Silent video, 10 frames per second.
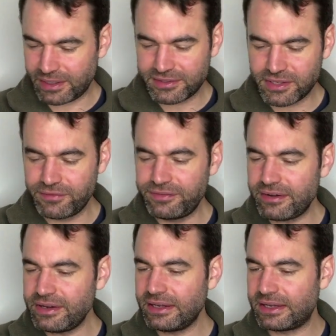So
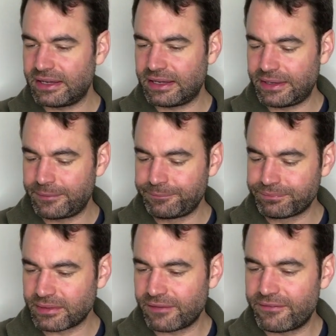very
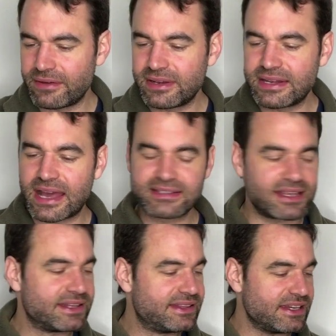nice
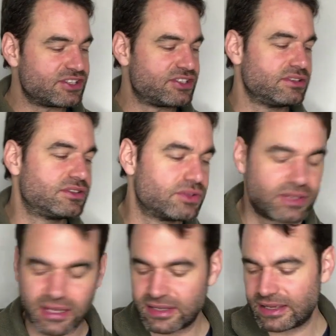addition to the